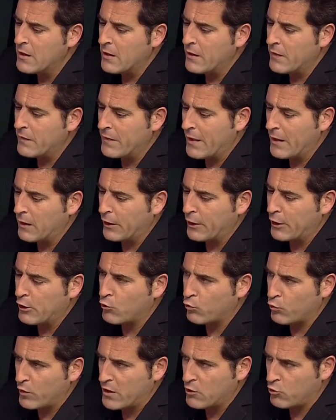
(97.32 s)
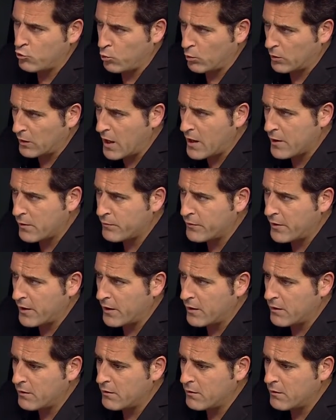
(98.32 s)
they'll agree to a lot of
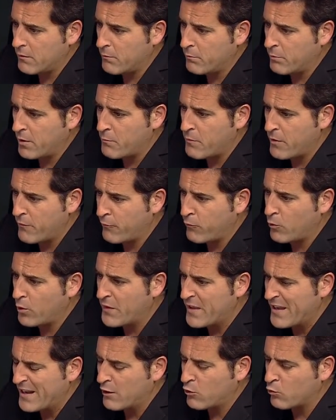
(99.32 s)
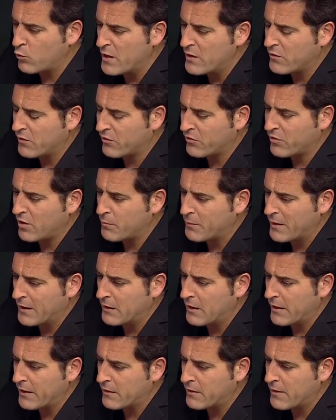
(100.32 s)
that, but before they agree to something
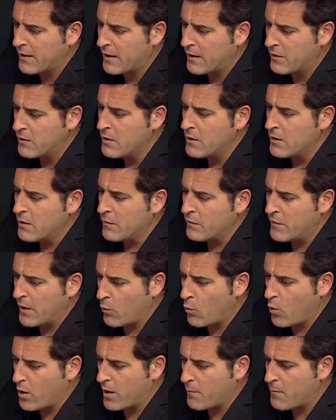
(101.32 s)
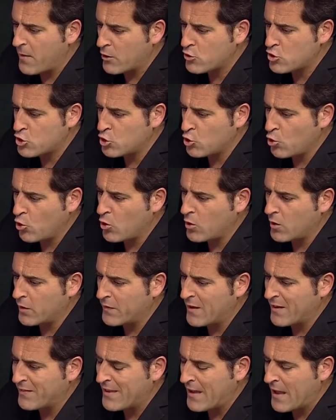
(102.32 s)
like that, they want to make sure
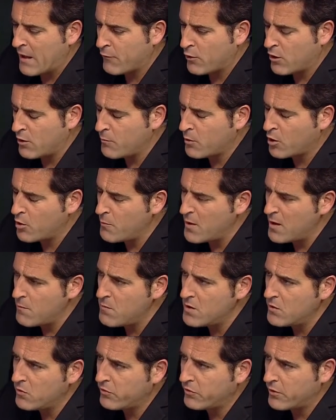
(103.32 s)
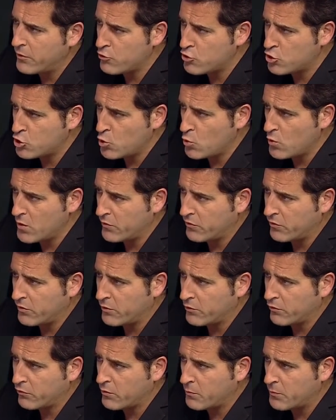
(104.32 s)
that they have commitments and
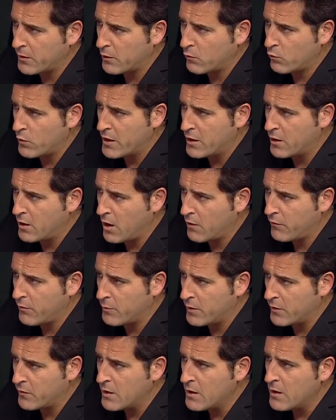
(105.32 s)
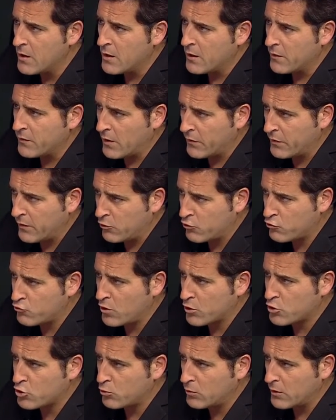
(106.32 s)
assurances from the Greek government that these
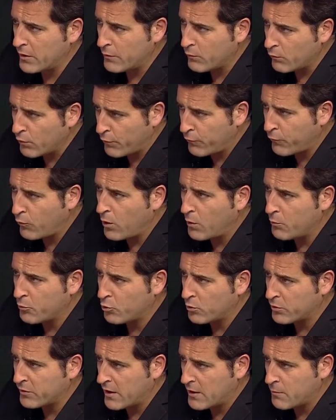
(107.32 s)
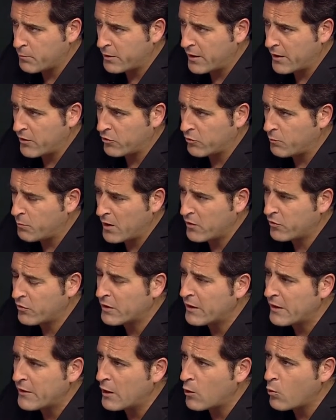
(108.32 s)
structural reforms will take place.
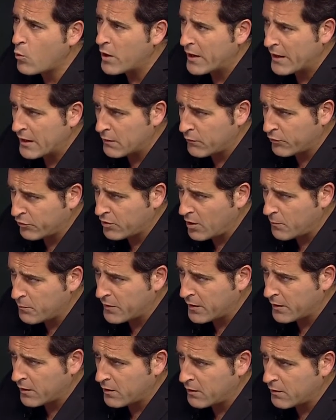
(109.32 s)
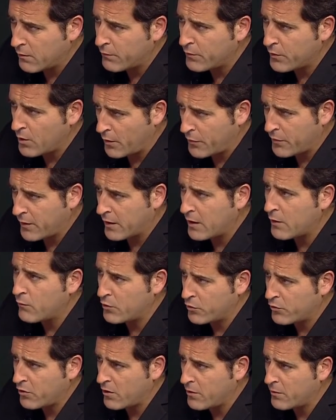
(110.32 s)
Basically, they don't want to give something for nothing in
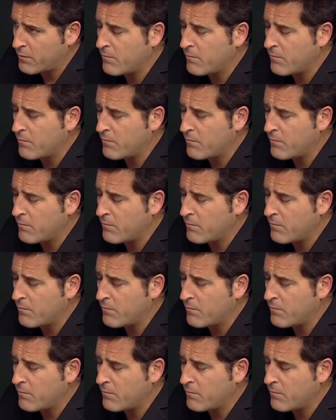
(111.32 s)
return.